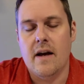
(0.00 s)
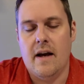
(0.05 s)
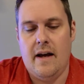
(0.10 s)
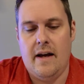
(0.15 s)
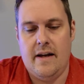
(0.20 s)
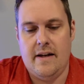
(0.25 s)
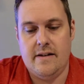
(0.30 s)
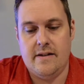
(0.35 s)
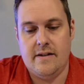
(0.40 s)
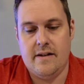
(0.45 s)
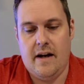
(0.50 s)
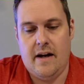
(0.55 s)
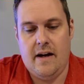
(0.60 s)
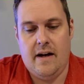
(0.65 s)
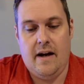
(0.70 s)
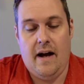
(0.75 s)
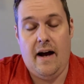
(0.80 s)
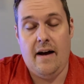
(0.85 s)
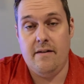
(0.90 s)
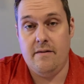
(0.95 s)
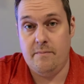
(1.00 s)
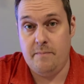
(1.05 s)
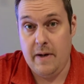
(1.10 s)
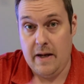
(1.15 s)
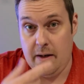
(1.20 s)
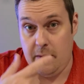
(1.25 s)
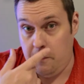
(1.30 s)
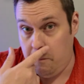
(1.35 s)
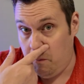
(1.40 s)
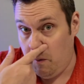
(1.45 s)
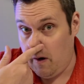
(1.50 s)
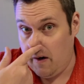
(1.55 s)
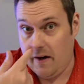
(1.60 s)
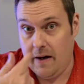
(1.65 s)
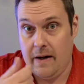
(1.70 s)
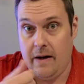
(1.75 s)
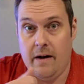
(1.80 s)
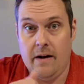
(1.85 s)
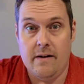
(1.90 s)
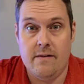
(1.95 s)
And I've been
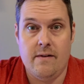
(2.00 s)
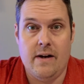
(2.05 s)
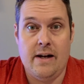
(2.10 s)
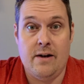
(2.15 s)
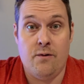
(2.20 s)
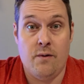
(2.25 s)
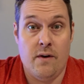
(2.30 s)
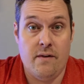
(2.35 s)
working on like